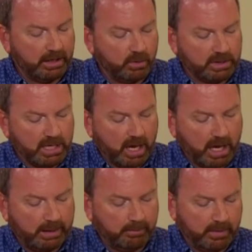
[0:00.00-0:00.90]
your
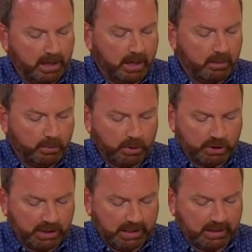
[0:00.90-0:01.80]
time
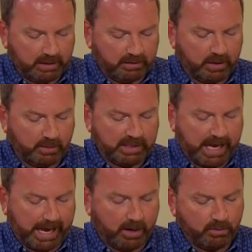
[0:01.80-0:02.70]
pushing those
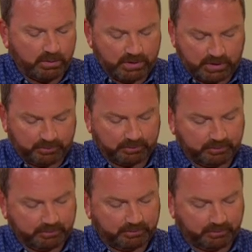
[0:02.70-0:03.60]
out.
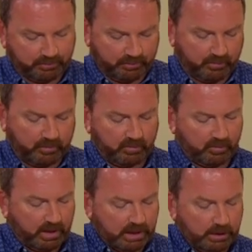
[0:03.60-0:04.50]

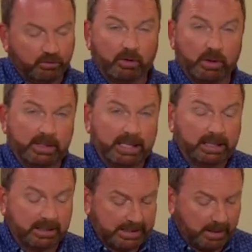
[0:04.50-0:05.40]
And you've got those
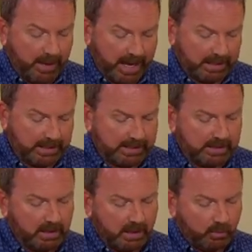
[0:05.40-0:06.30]
little zip ends
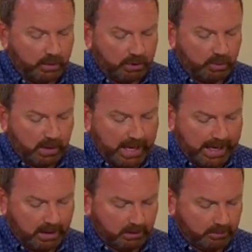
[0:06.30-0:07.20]
which will
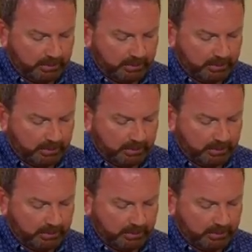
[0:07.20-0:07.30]
help.